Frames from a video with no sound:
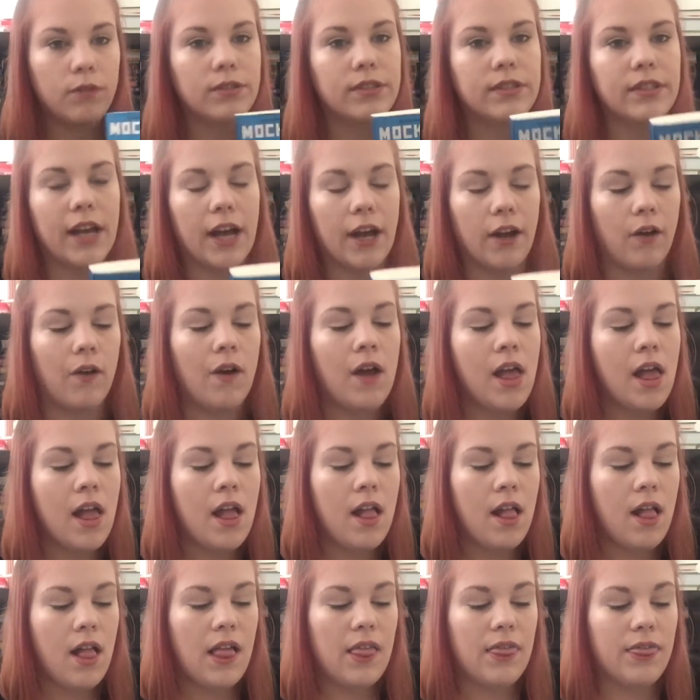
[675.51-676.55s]
So
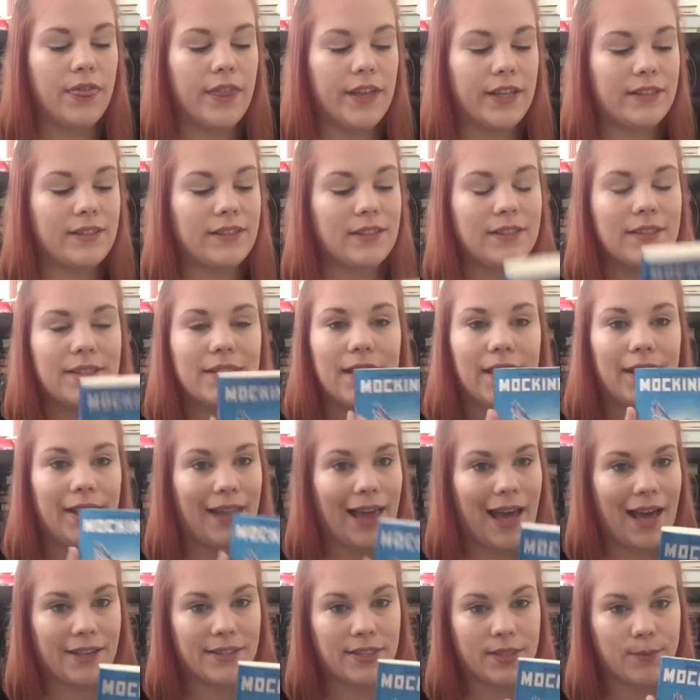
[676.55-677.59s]
this is the
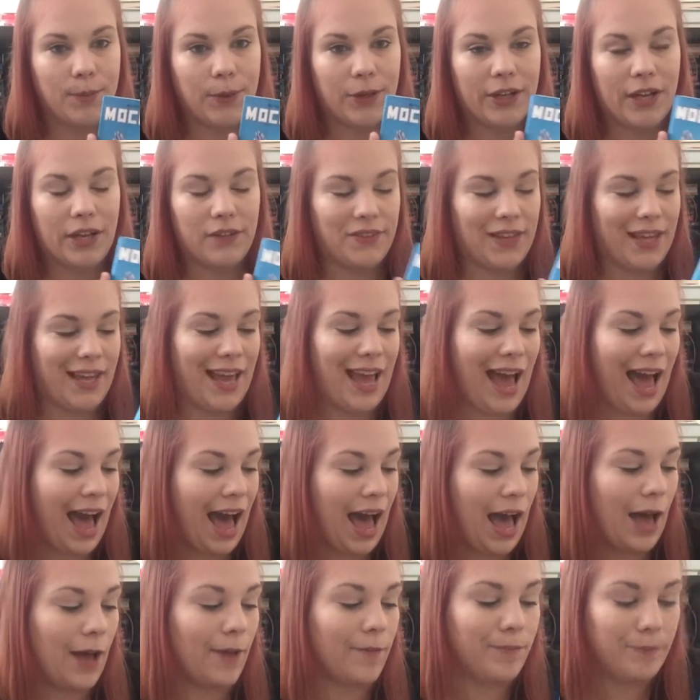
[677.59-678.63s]
last book of it.
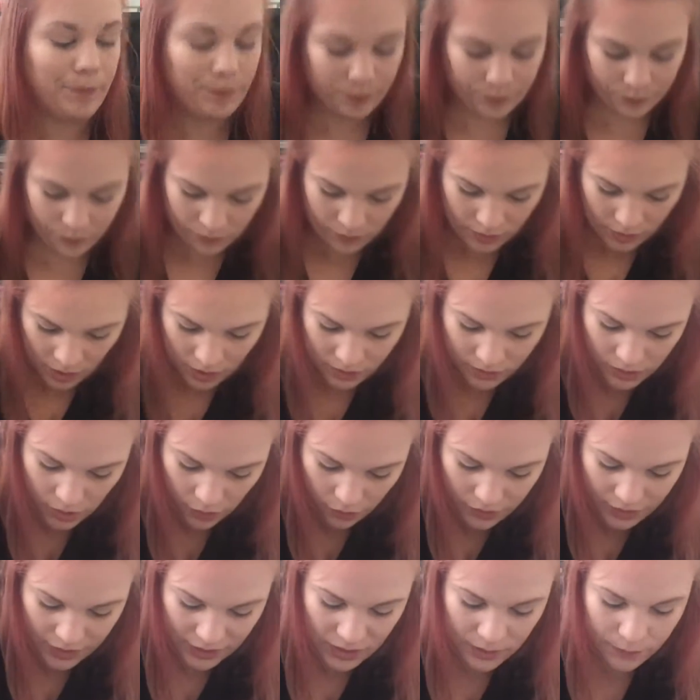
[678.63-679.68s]

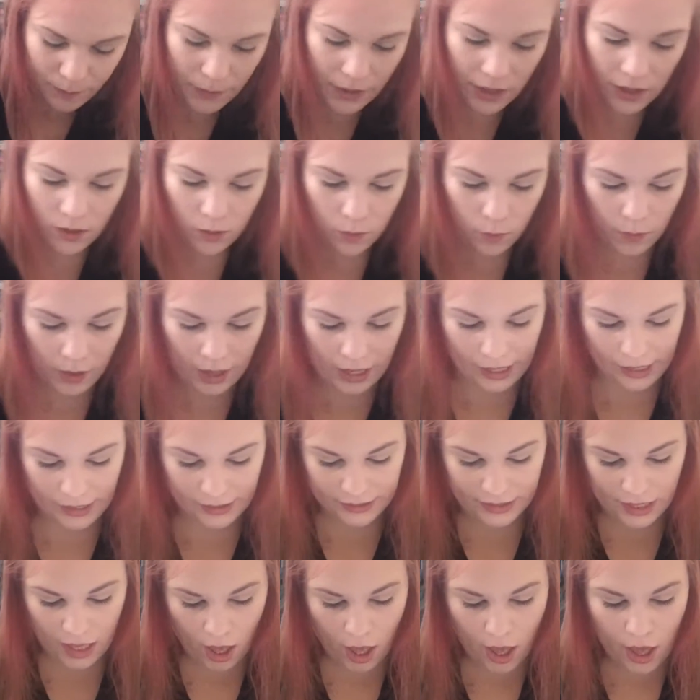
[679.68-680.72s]
So this book
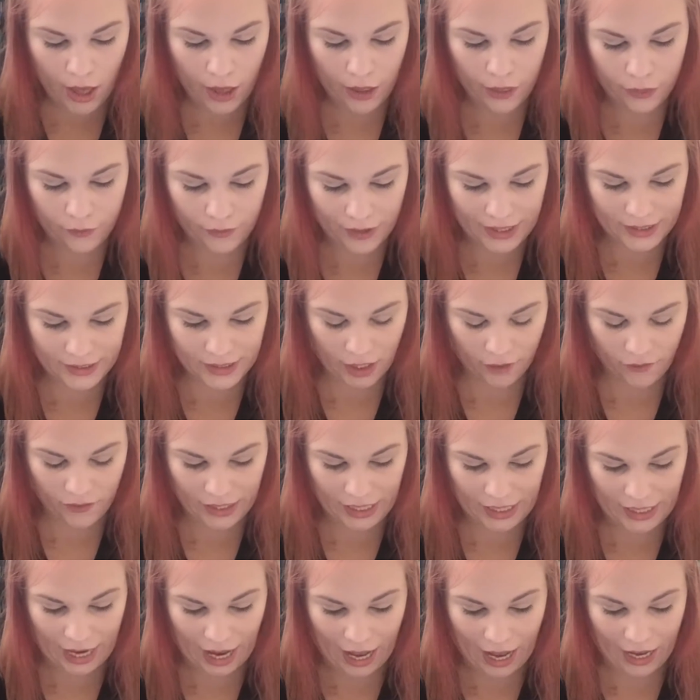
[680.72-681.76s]
was
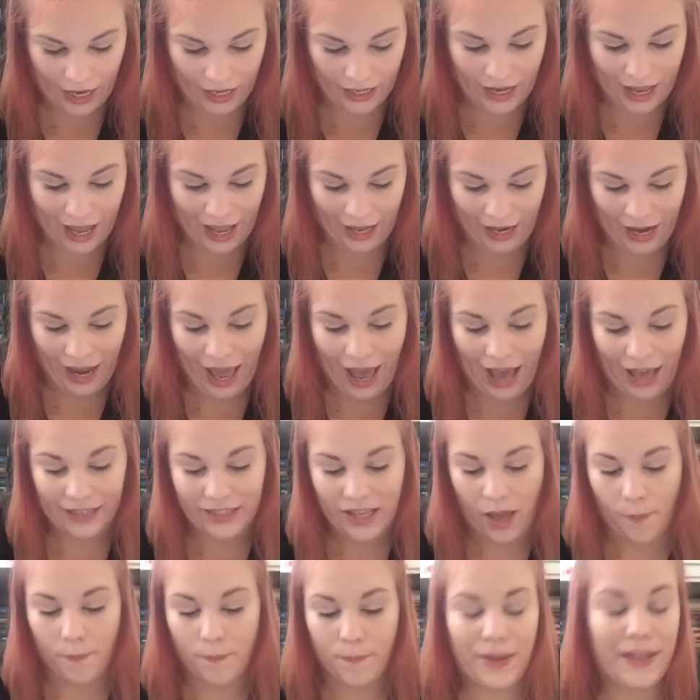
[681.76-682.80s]
$3.79. It
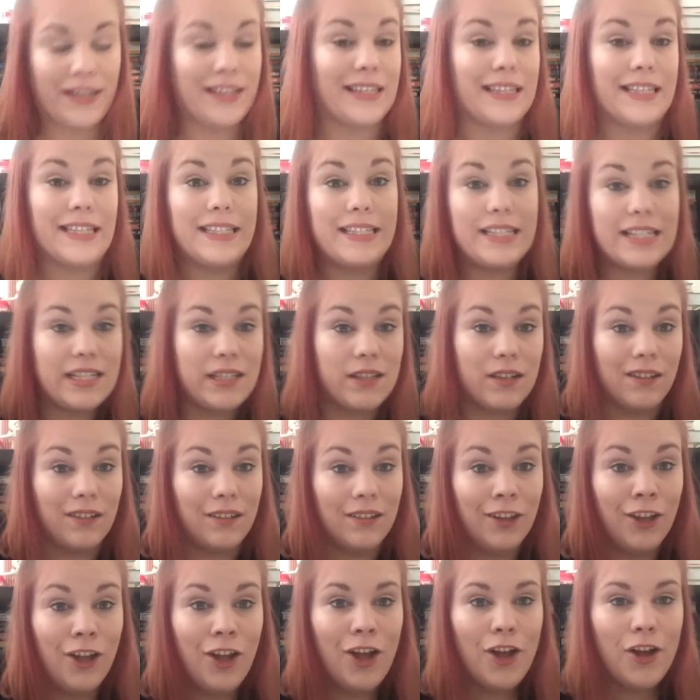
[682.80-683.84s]
has a big
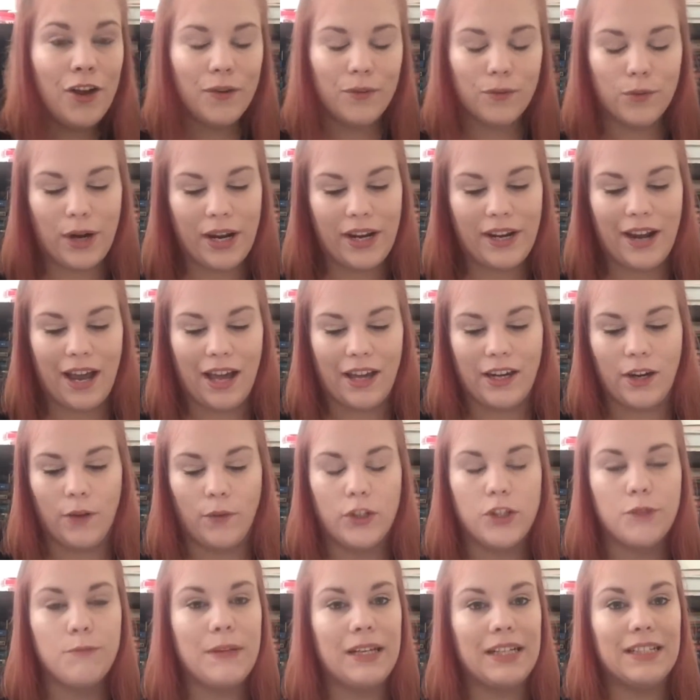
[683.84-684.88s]
deal written on it,
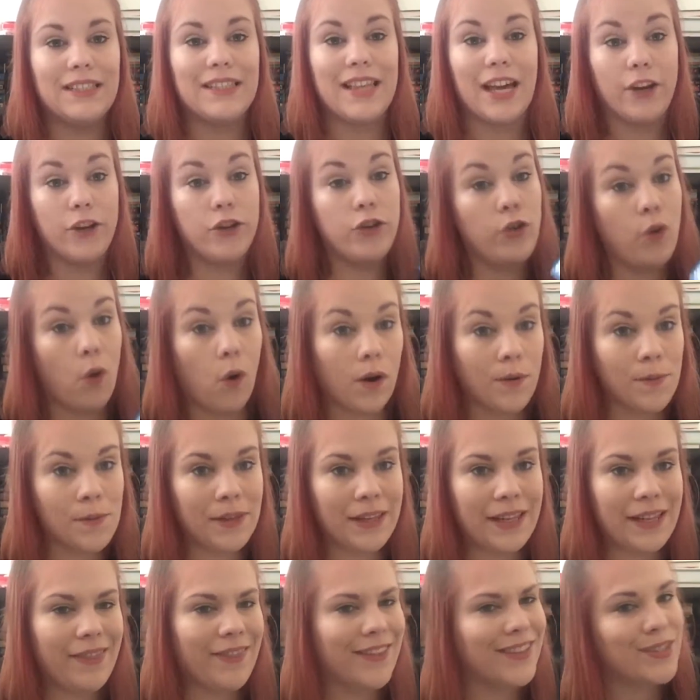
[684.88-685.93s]
which means that
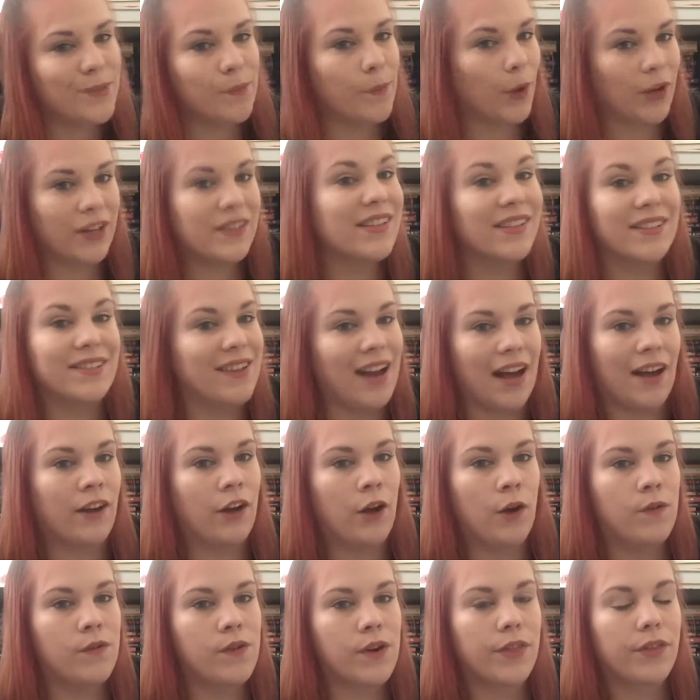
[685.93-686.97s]
normally this book does not
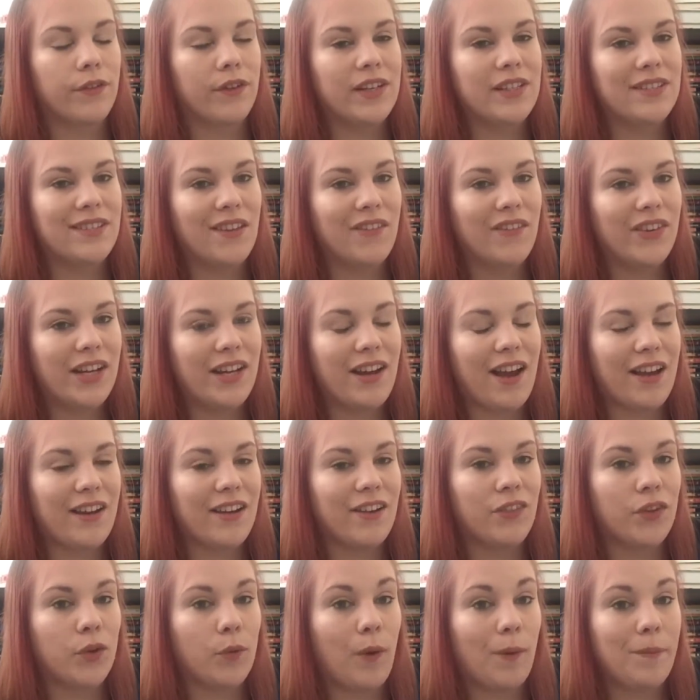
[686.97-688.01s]
go for $3.79
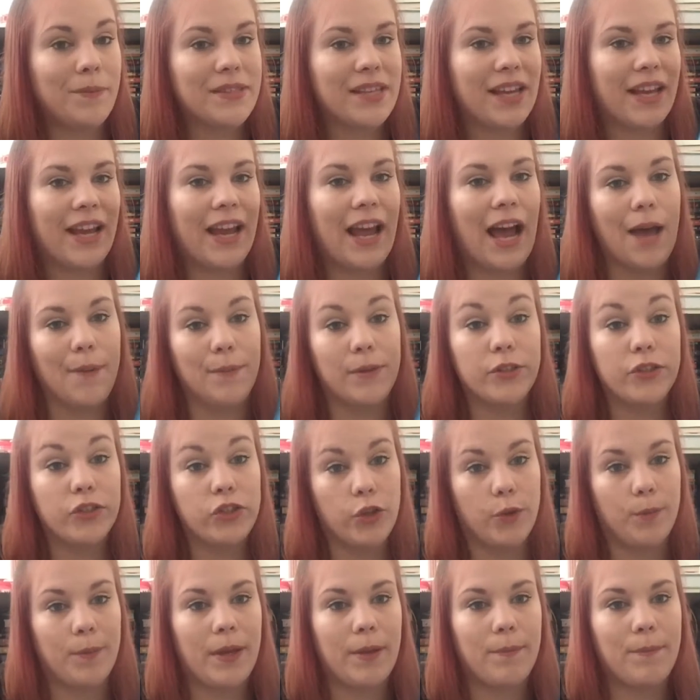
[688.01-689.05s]
on their website. I'm
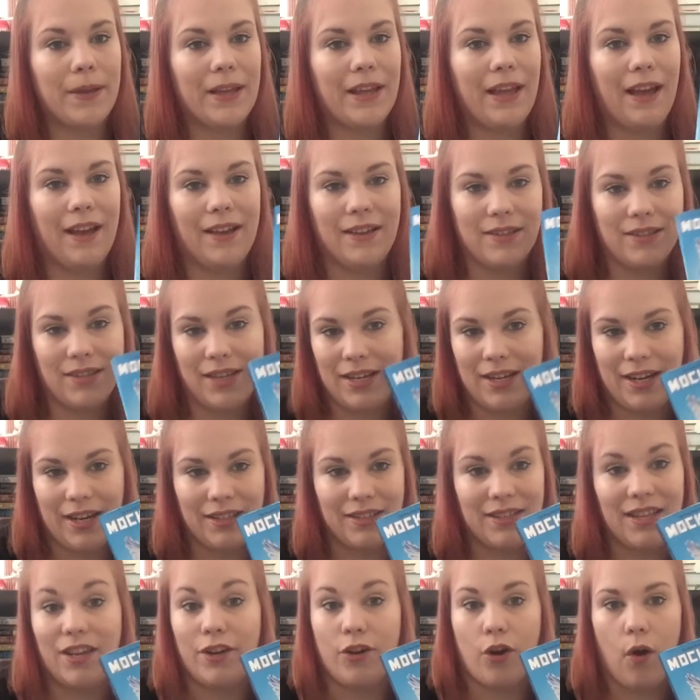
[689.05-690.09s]
assuming because it
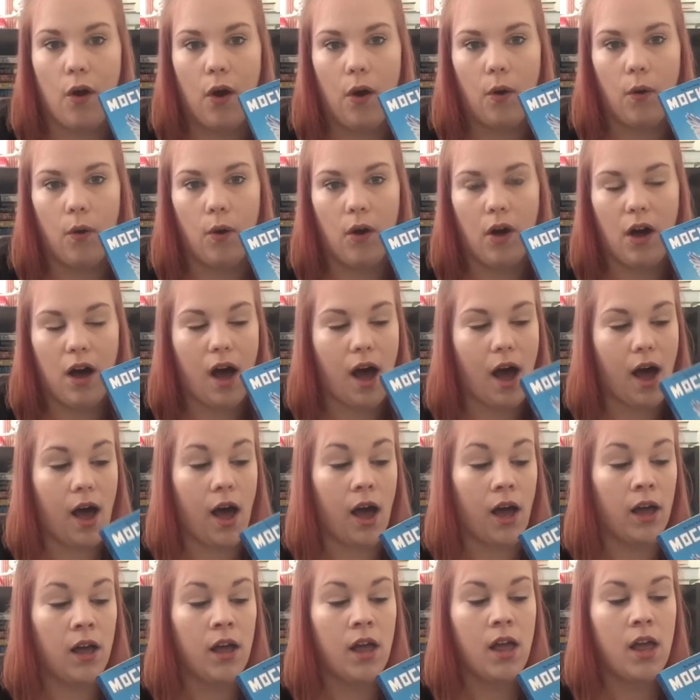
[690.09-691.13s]
is an
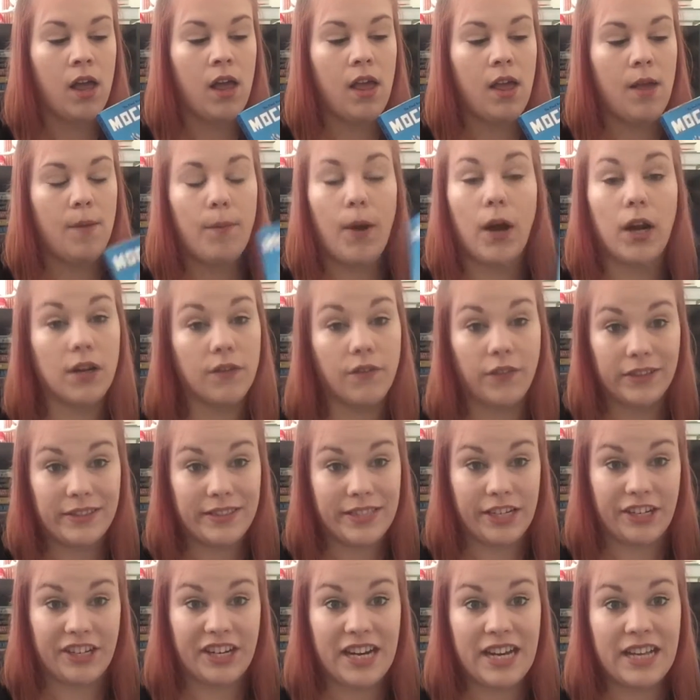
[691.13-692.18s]
part of a
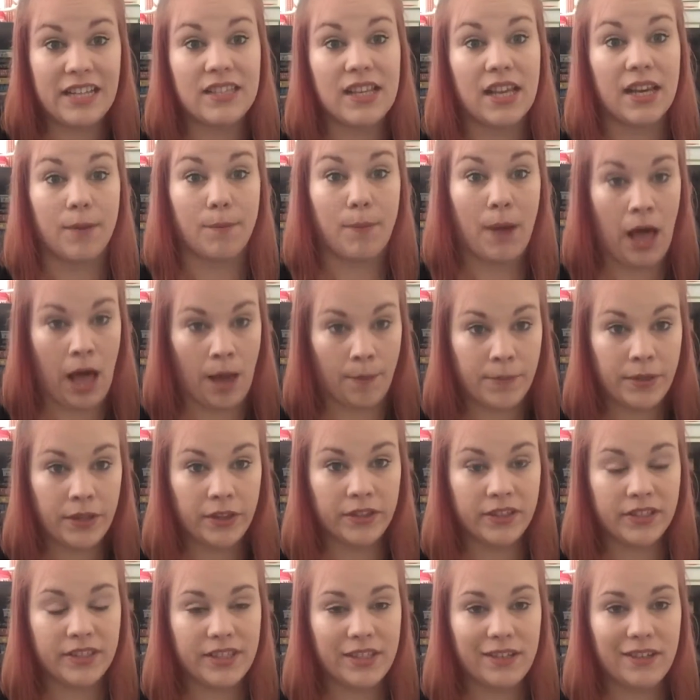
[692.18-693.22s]
series and a
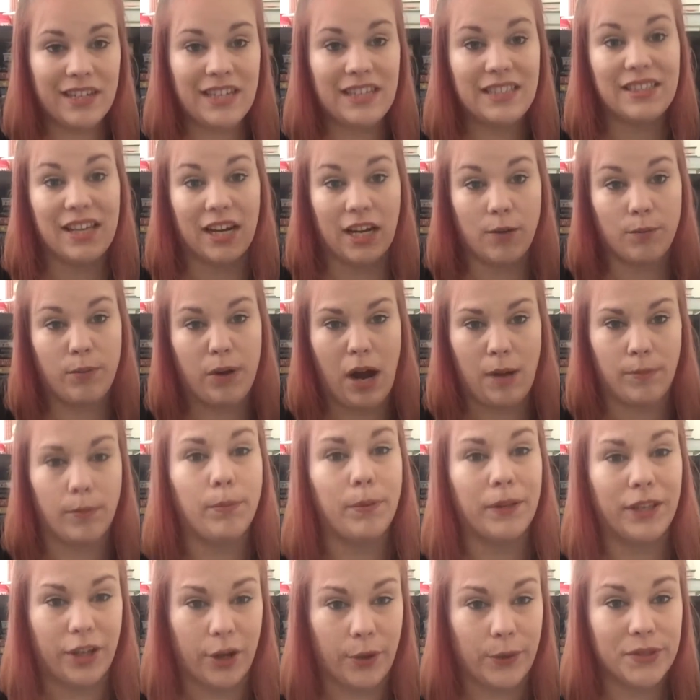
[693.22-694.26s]
popular series that it
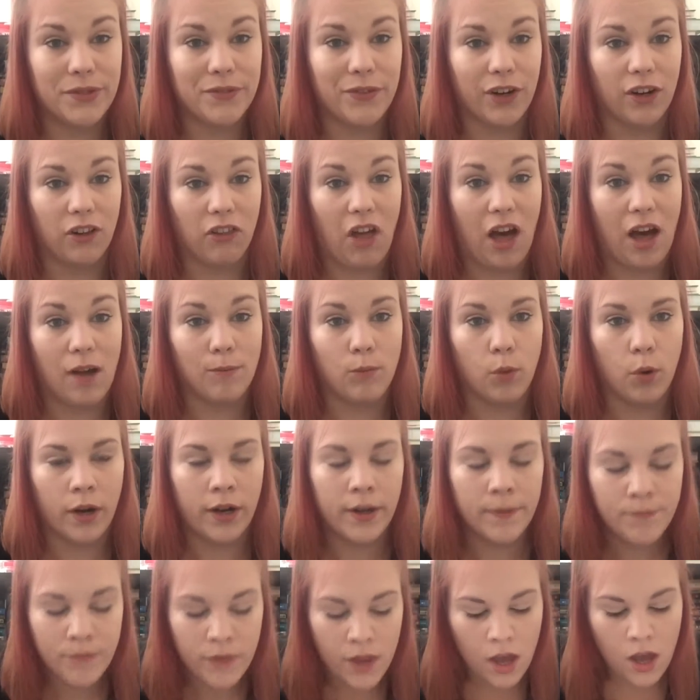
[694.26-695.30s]
probably goes for a lot
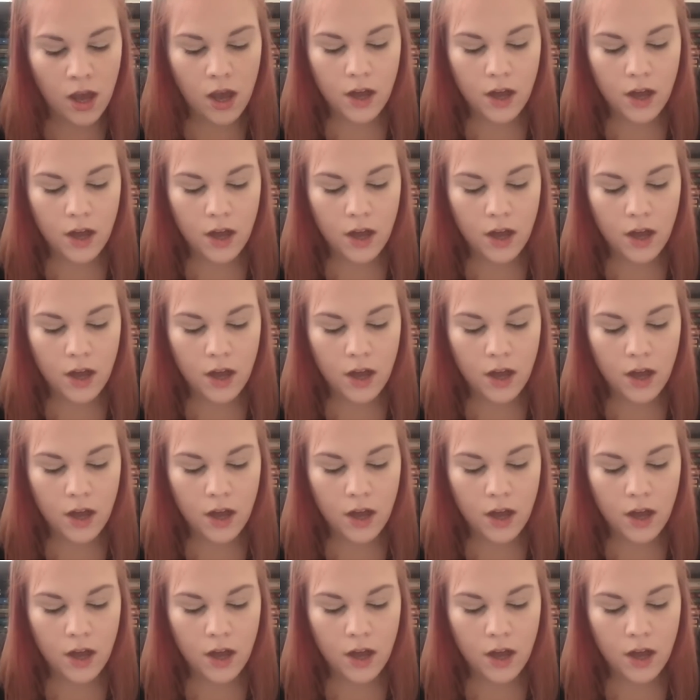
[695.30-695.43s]
more.